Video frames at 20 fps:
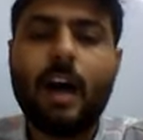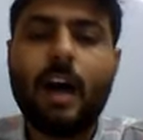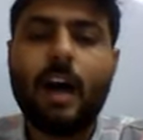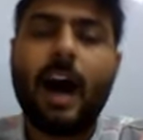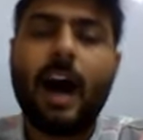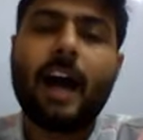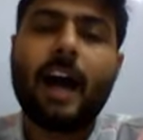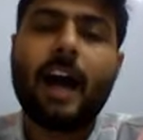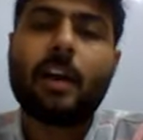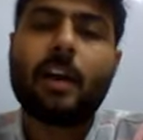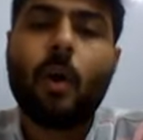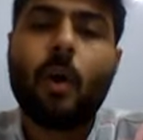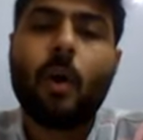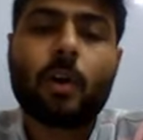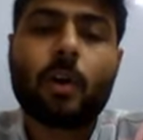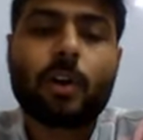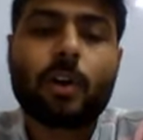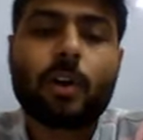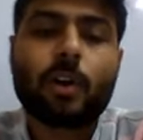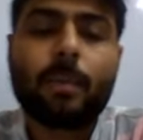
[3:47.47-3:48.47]
are
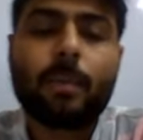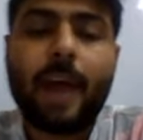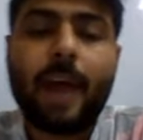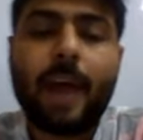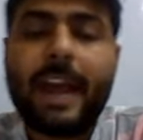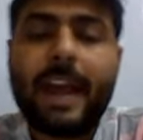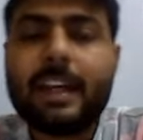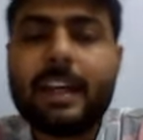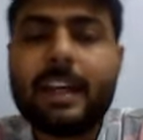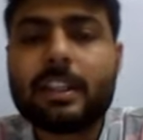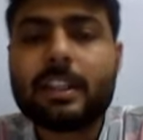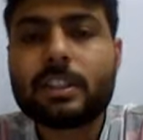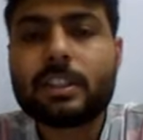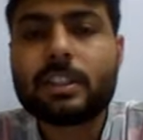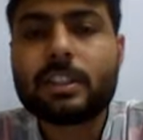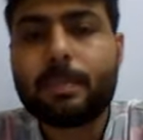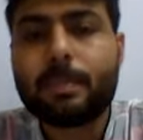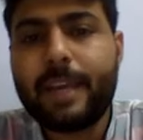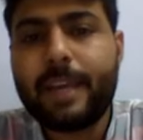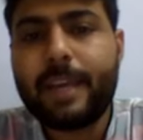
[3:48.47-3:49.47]
occupy
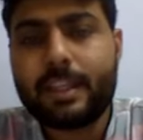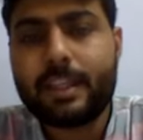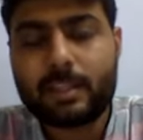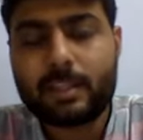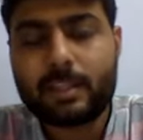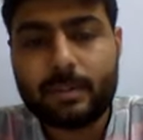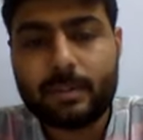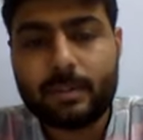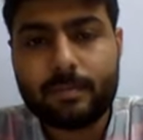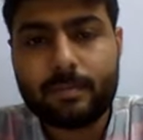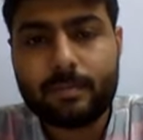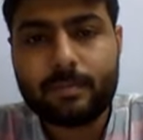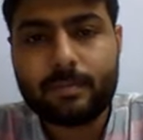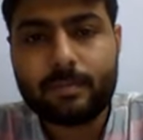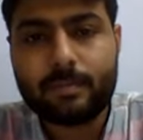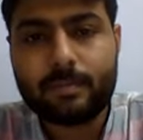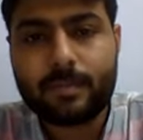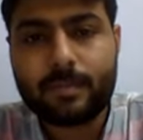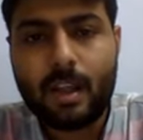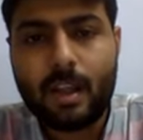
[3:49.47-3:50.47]
space.
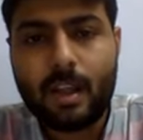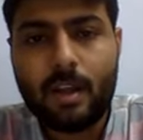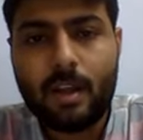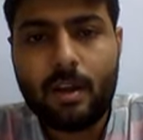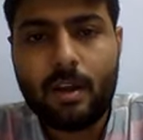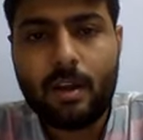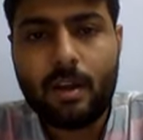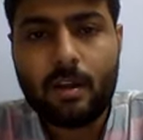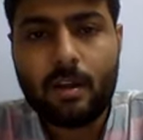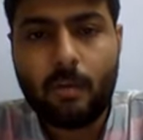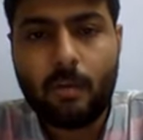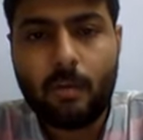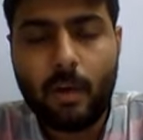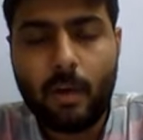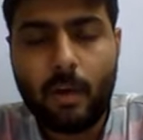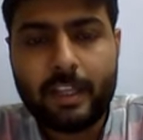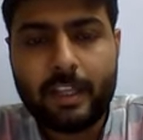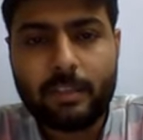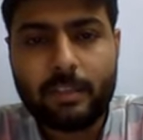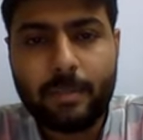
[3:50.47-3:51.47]

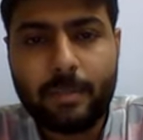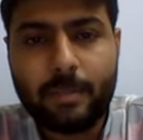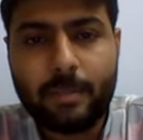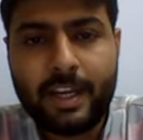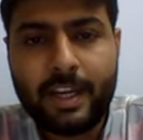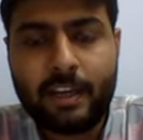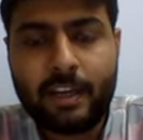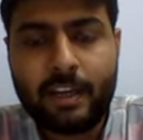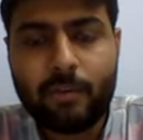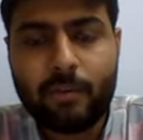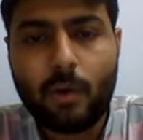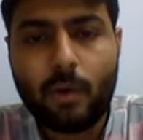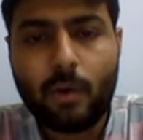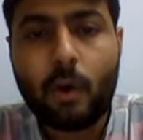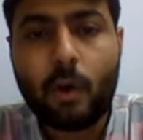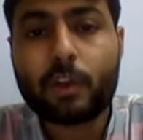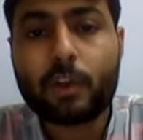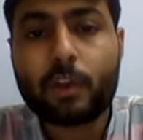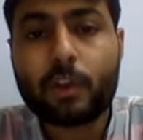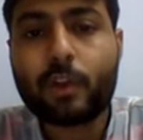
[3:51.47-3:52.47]
What is meaning of
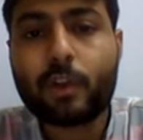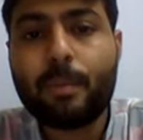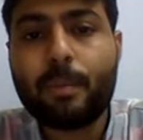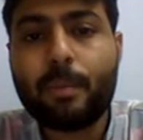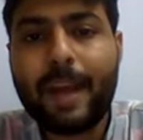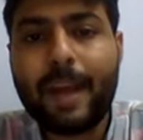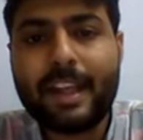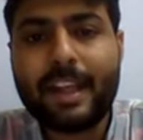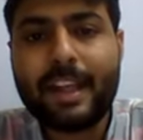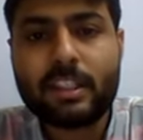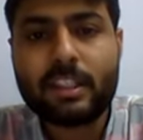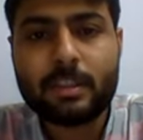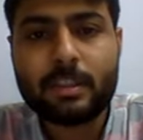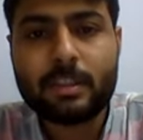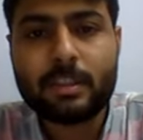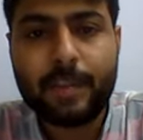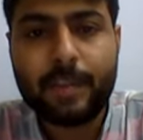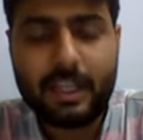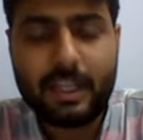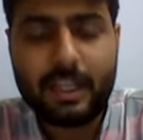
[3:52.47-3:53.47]
occupying
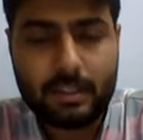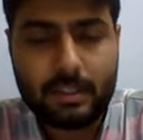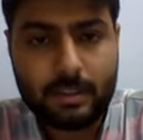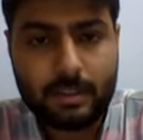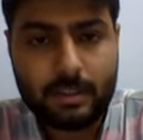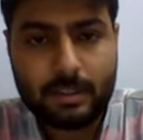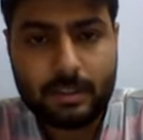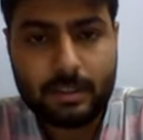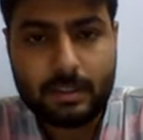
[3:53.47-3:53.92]
space?